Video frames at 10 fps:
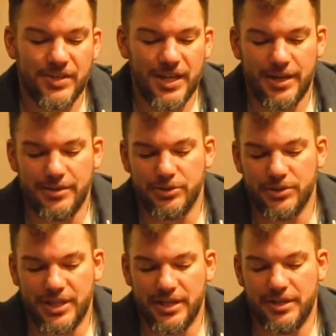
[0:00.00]
and you're
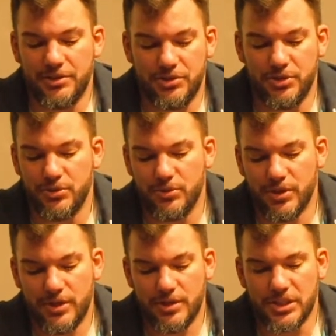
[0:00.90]
getting into
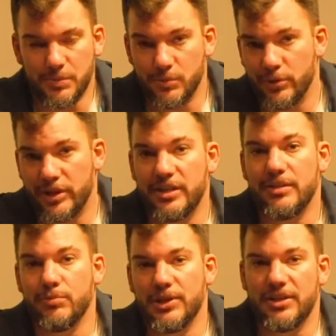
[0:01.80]
some really,
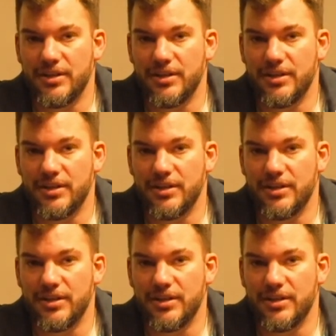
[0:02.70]
really